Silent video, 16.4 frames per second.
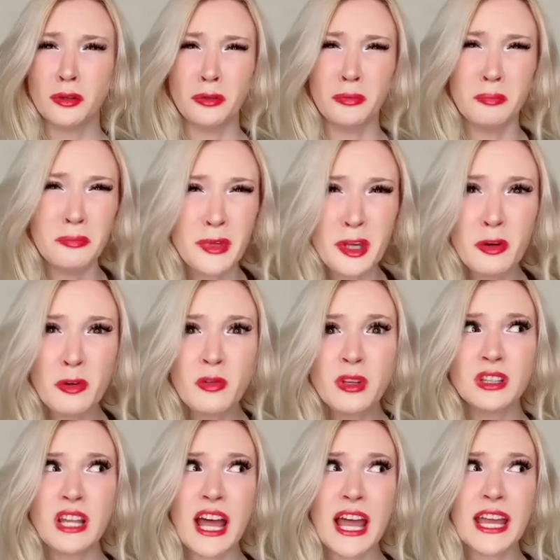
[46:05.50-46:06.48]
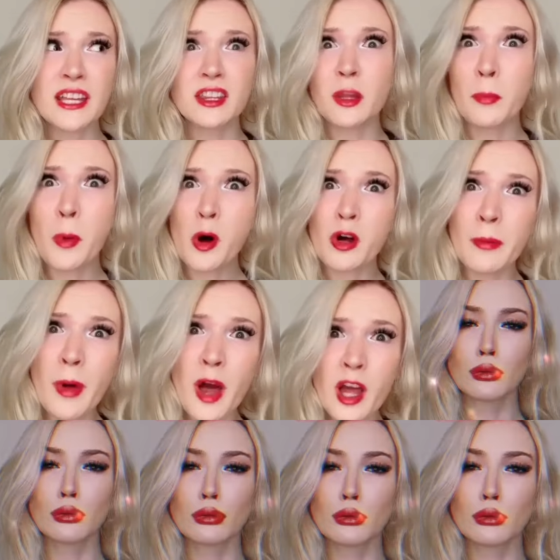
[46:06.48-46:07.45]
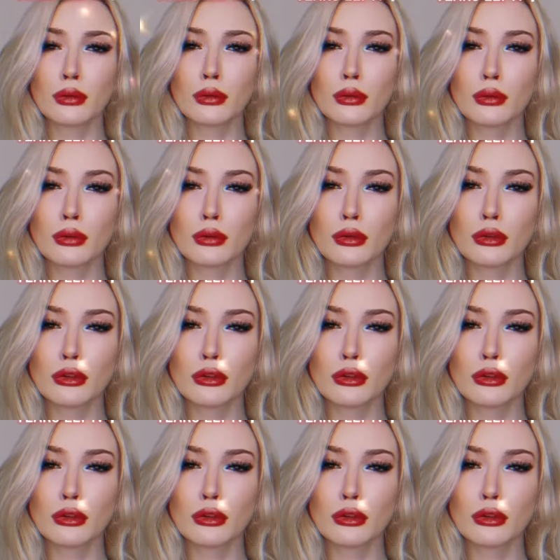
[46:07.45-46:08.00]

Mew? Like the Pokemon?